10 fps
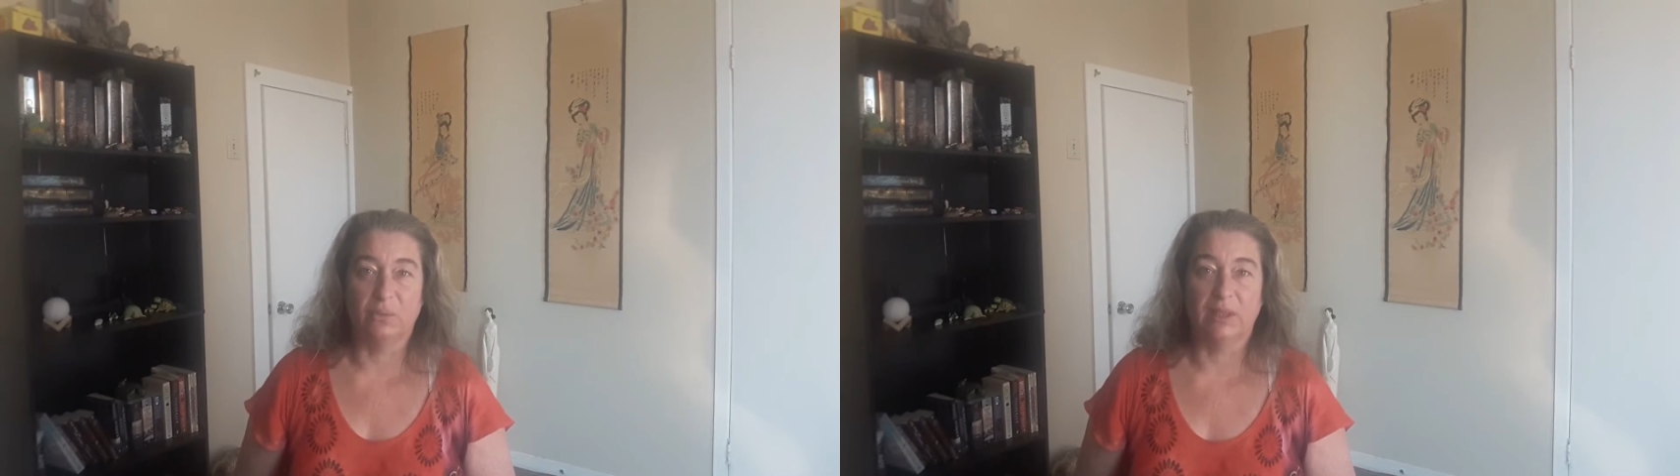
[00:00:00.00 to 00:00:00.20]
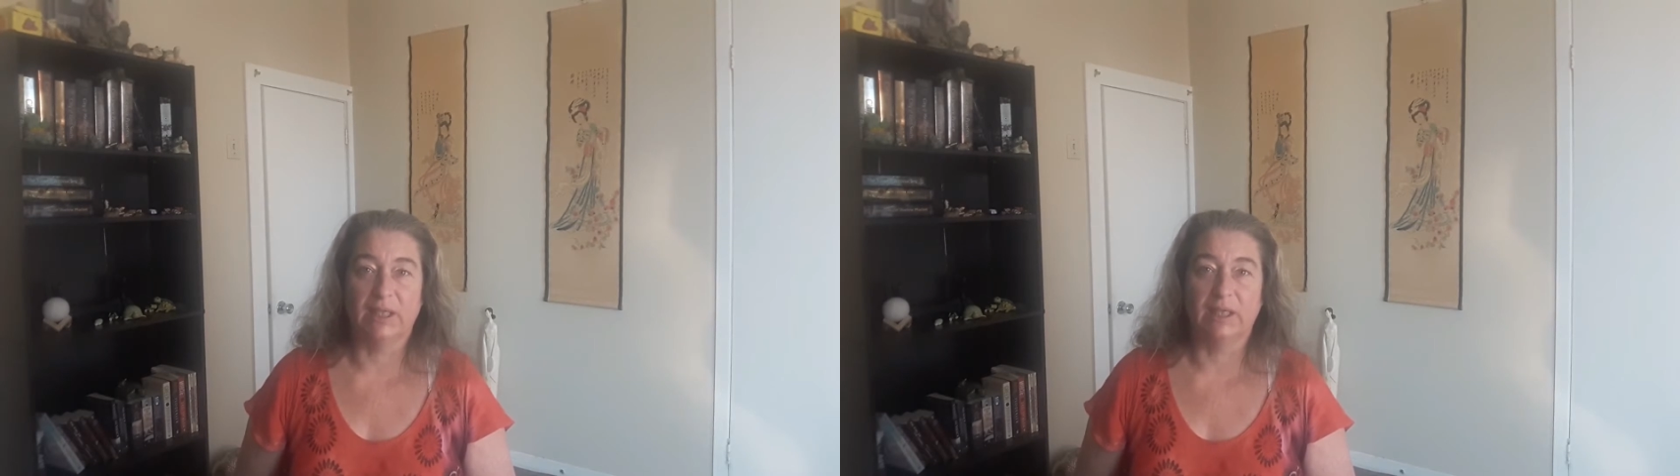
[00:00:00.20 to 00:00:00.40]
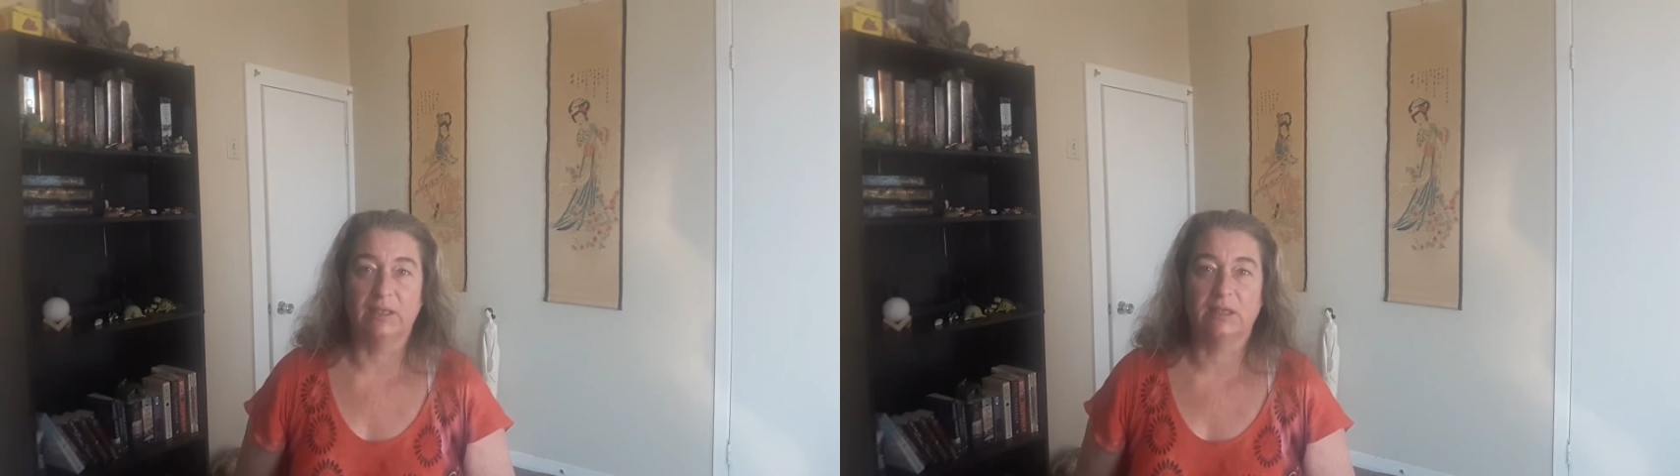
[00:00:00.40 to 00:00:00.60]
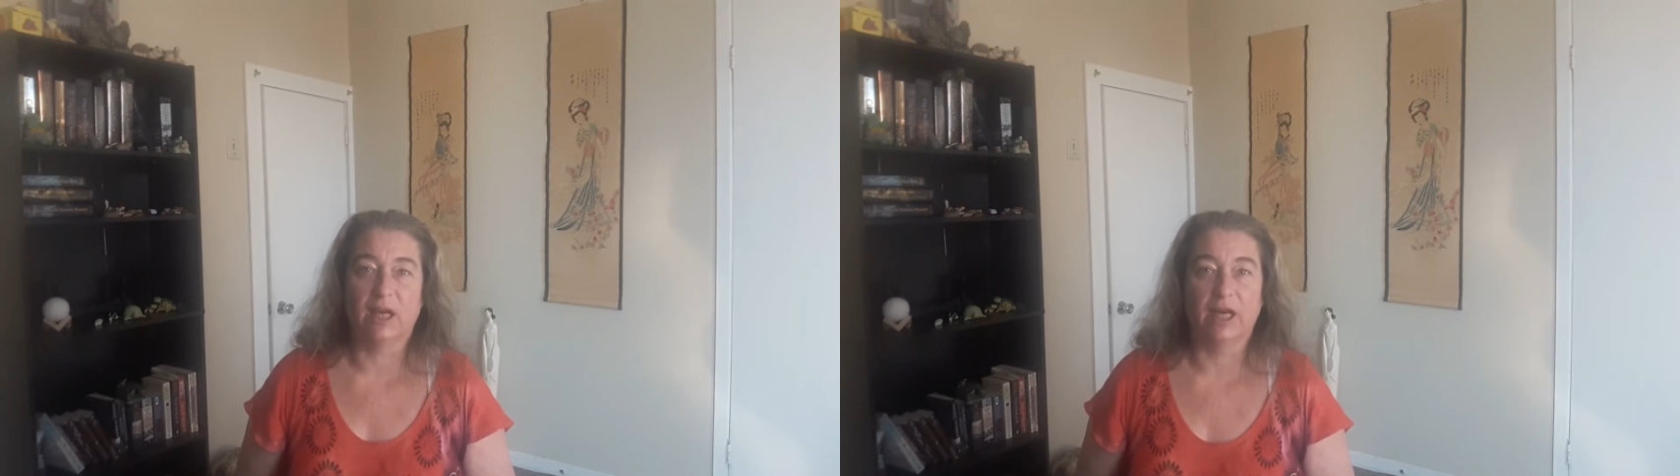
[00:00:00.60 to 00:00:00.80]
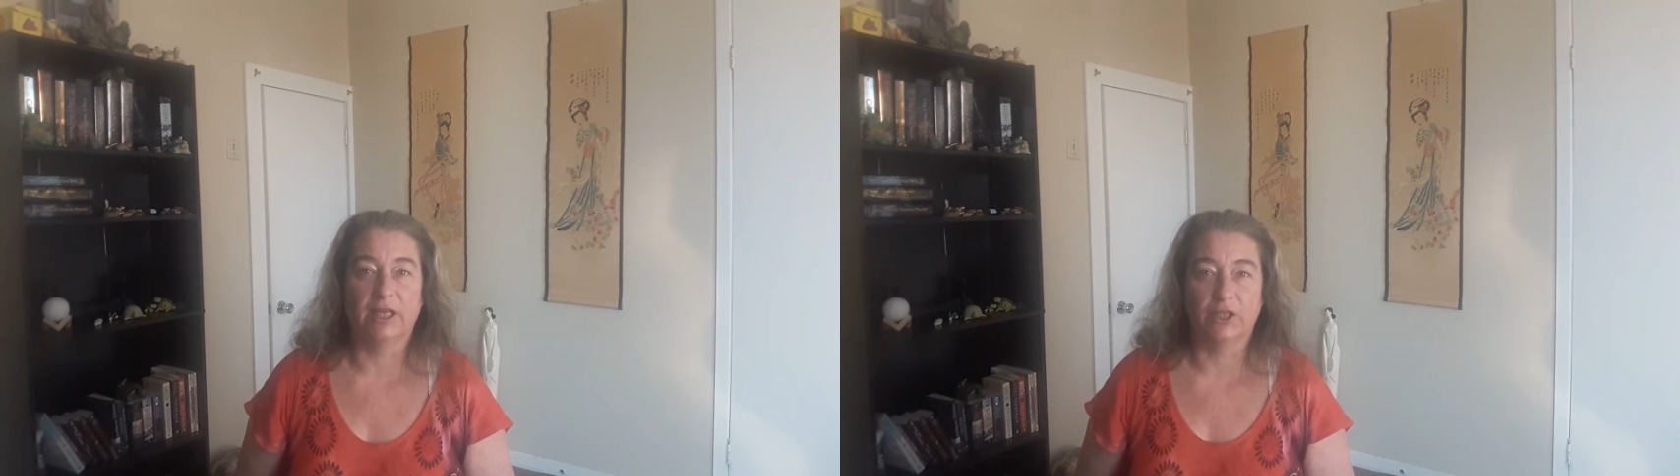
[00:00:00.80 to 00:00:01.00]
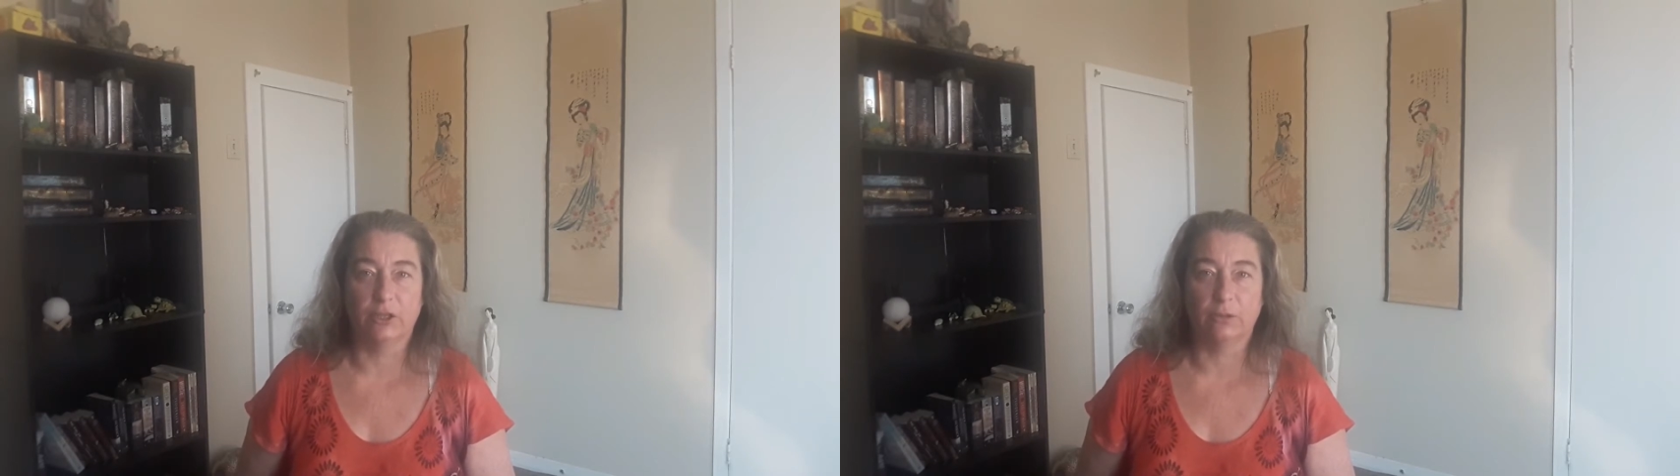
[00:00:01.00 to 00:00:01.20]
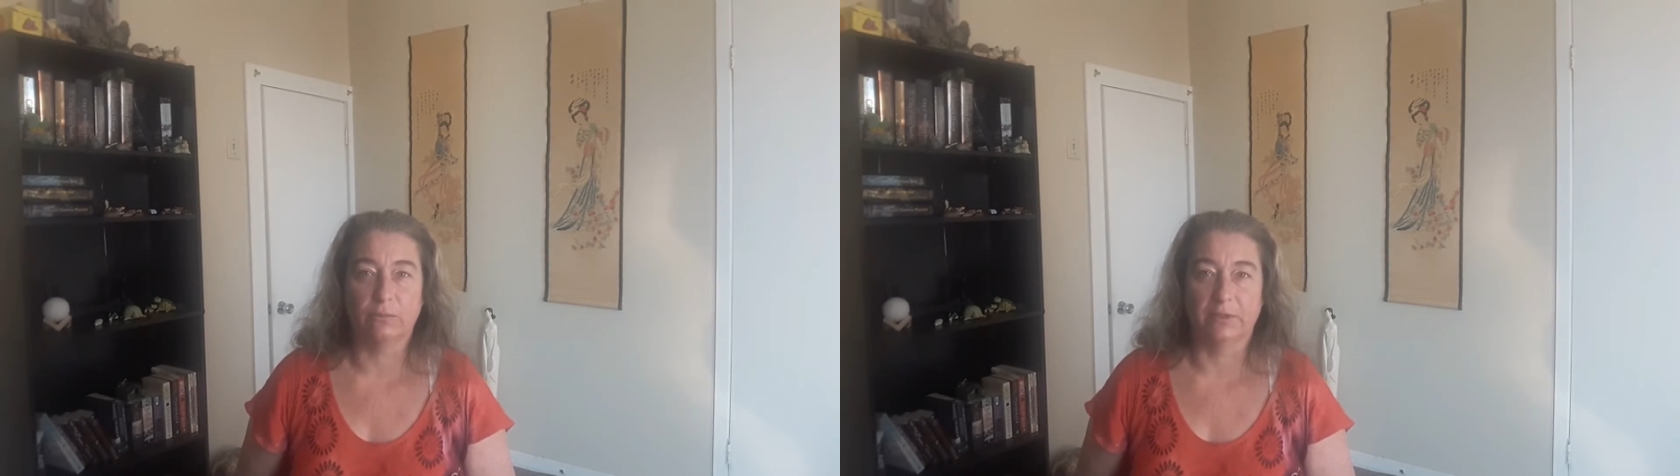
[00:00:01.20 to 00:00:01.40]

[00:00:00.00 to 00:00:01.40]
really tired,